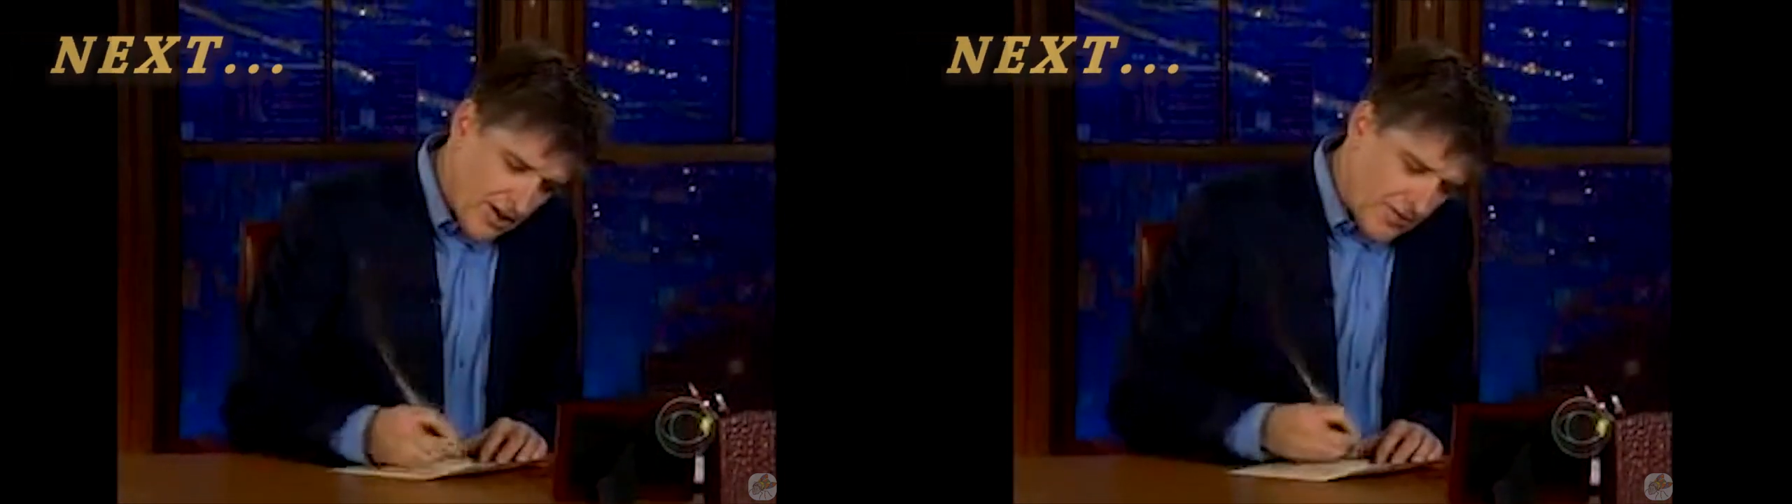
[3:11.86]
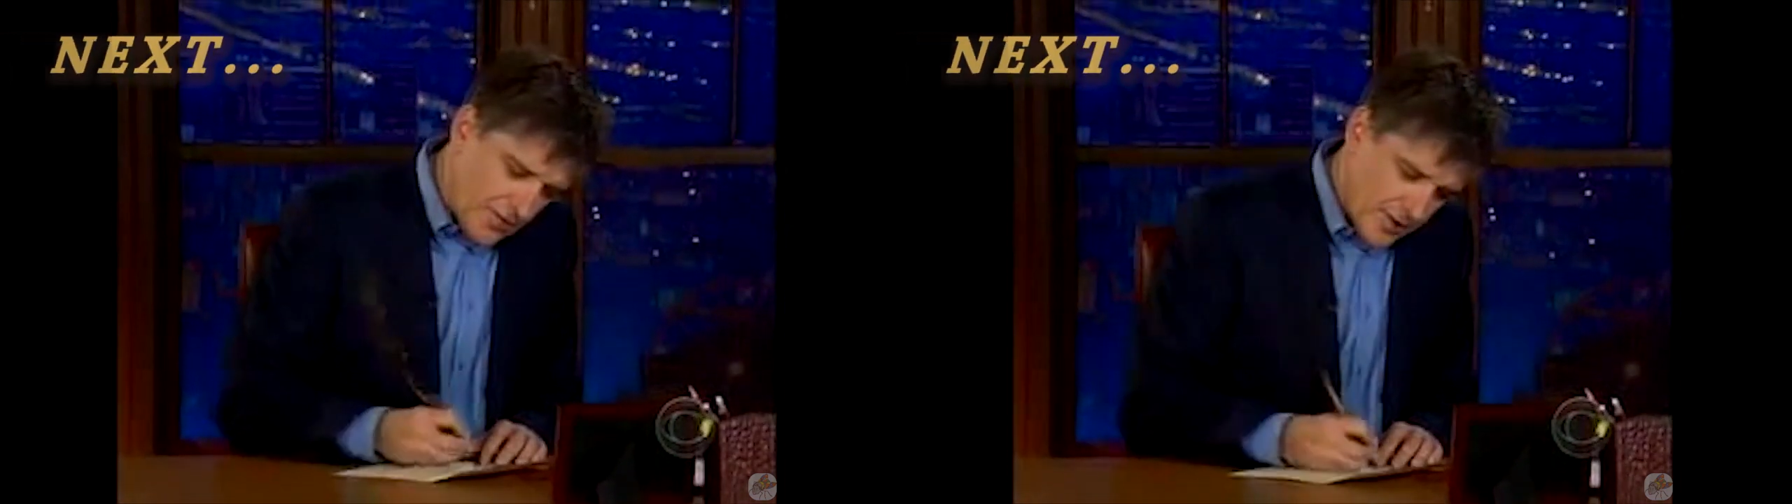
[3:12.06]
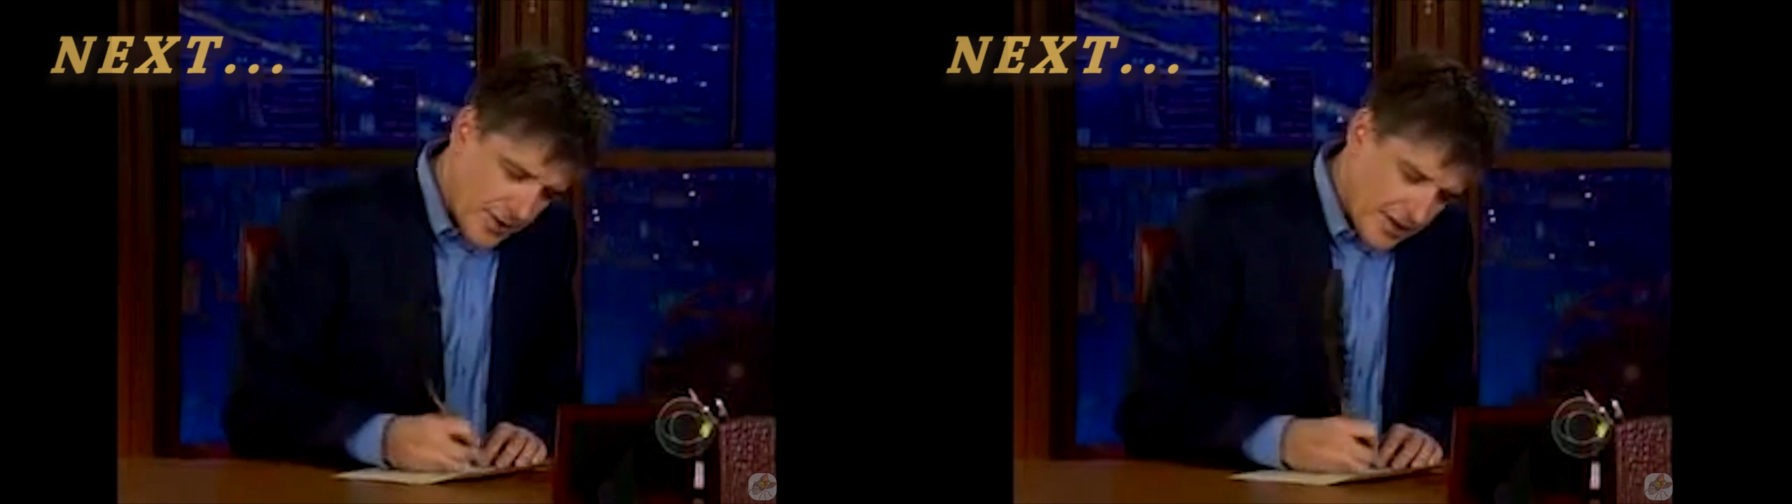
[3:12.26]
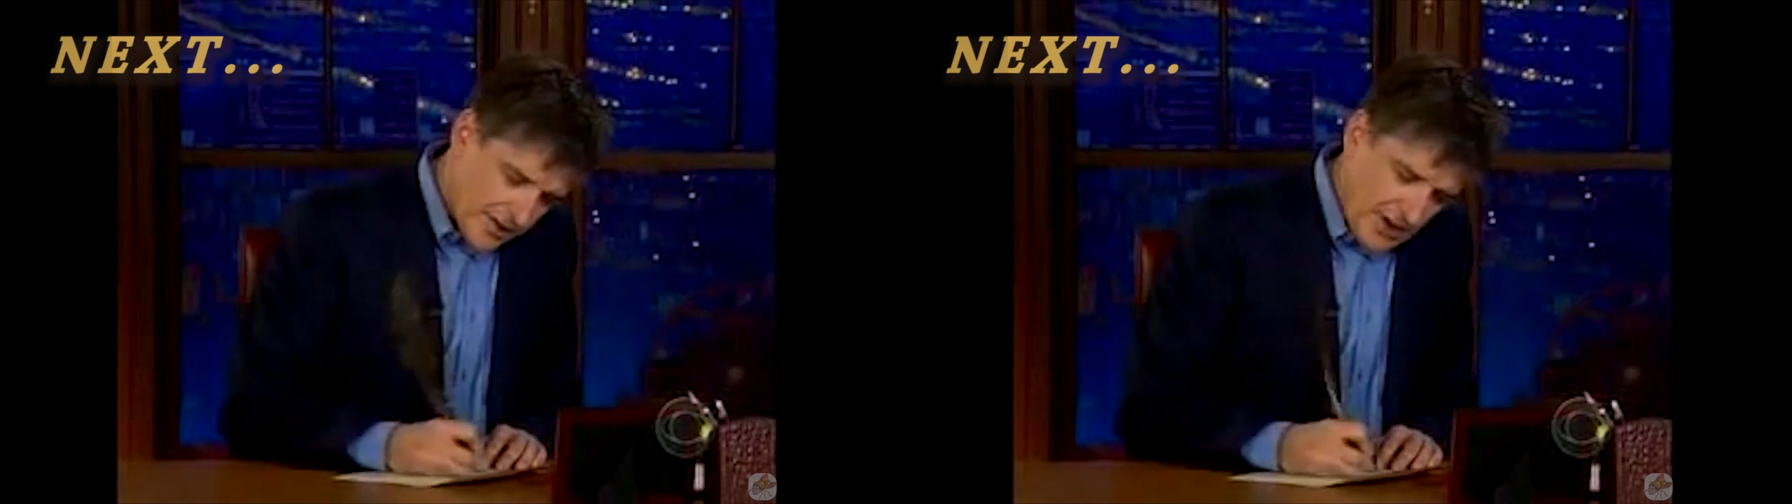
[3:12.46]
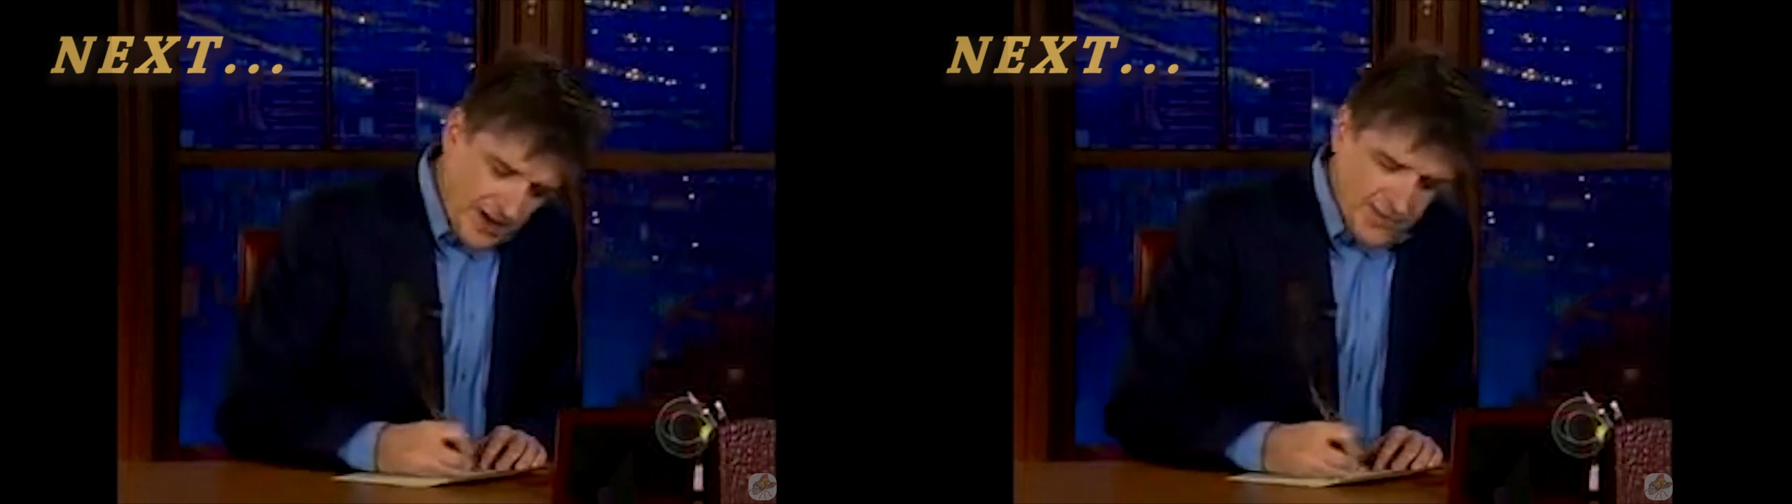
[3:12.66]
Love,
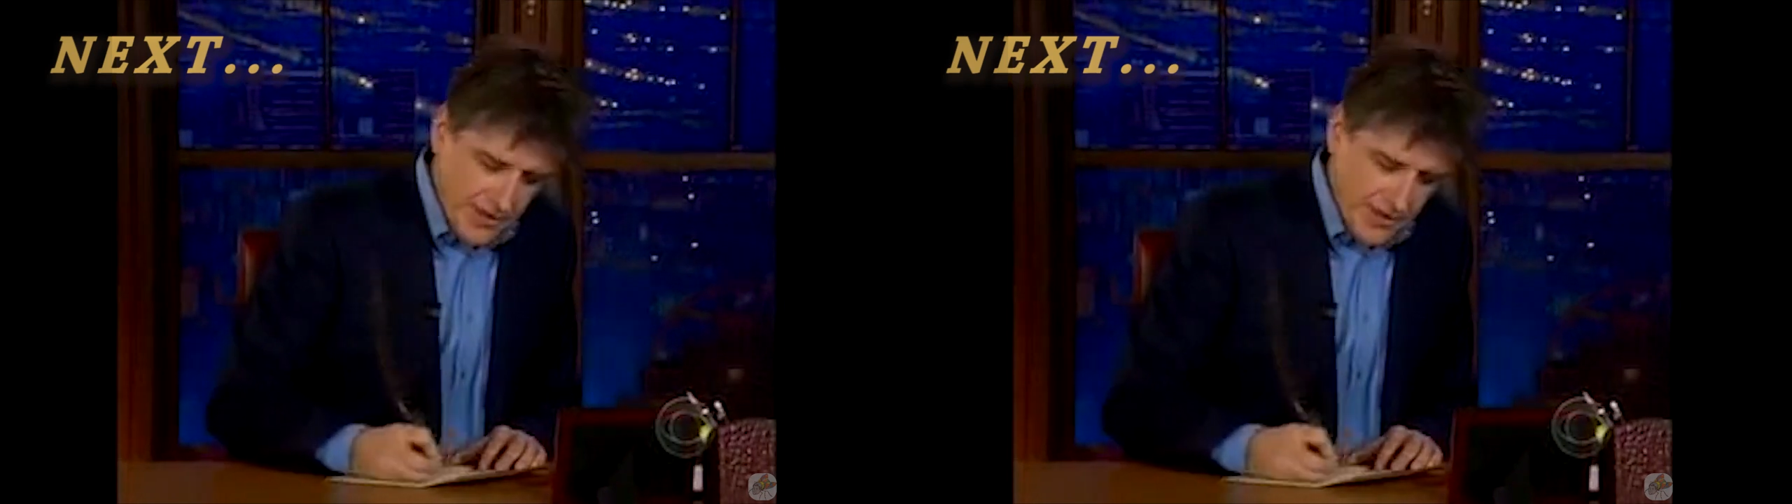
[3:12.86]
Craig